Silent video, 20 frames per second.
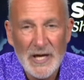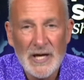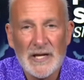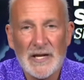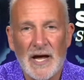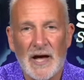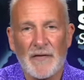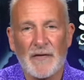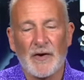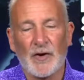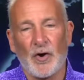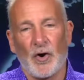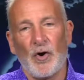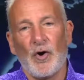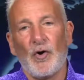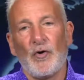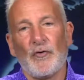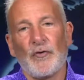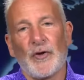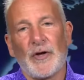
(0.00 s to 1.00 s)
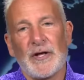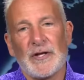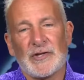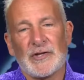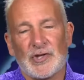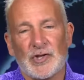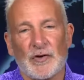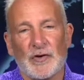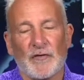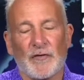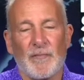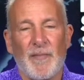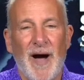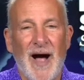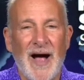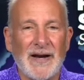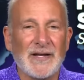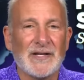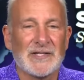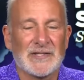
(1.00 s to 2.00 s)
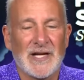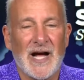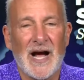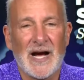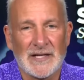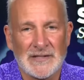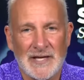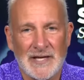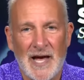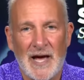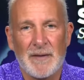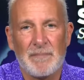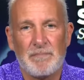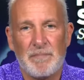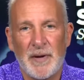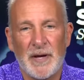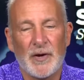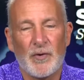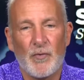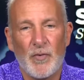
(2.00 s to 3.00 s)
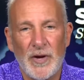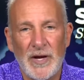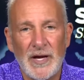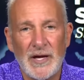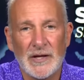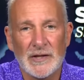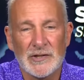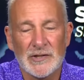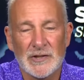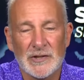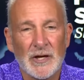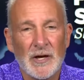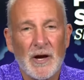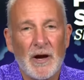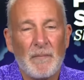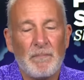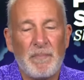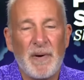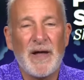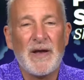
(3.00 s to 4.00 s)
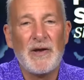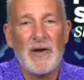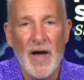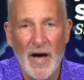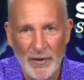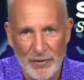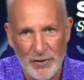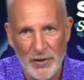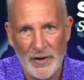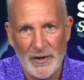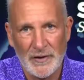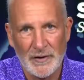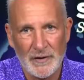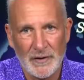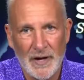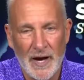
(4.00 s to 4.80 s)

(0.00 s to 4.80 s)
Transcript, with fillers: Now, the gold and silver mining stocks had big weeks but nothing,